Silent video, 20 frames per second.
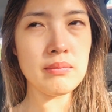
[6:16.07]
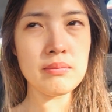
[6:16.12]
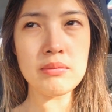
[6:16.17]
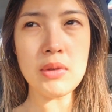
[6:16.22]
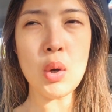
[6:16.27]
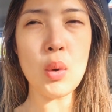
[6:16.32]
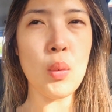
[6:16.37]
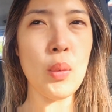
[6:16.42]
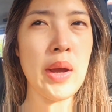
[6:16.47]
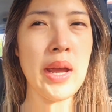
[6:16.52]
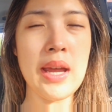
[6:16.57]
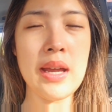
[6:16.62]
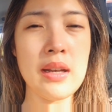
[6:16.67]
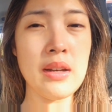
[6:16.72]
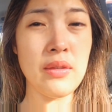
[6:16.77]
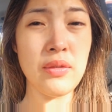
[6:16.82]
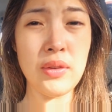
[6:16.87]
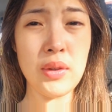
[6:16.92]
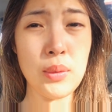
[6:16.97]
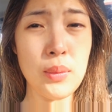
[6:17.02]
away in
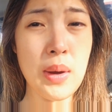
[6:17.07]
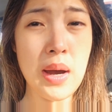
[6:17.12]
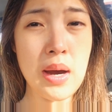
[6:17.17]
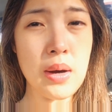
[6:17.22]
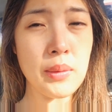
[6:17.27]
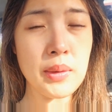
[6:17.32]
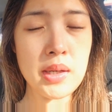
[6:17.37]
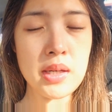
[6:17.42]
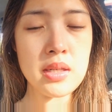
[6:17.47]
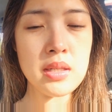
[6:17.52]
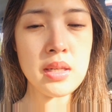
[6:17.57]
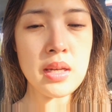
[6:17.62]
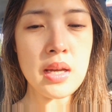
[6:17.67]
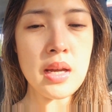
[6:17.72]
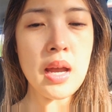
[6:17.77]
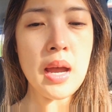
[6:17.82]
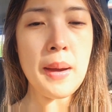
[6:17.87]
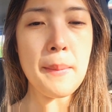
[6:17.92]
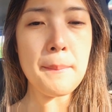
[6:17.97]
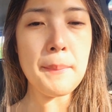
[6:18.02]
a few hours,
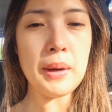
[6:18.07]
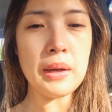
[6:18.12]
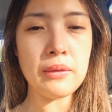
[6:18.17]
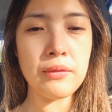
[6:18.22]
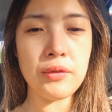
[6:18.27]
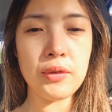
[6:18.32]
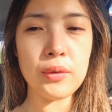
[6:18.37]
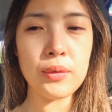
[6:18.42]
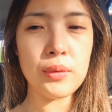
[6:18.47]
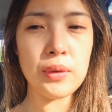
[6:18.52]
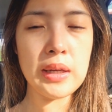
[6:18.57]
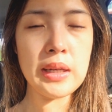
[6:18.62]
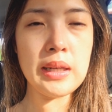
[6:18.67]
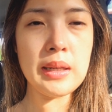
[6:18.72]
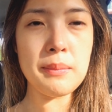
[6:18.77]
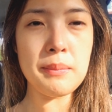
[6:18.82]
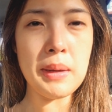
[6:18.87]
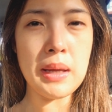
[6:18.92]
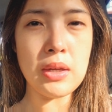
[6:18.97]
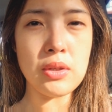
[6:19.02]
but for really
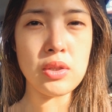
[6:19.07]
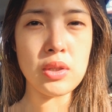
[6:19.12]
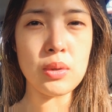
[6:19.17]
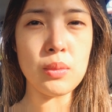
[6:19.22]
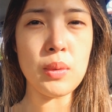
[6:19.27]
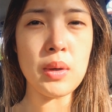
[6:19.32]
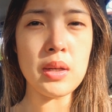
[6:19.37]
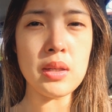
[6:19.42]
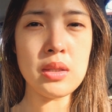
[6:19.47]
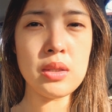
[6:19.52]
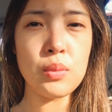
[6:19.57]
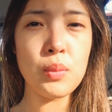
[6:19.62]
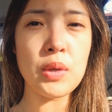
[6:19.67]
major ones,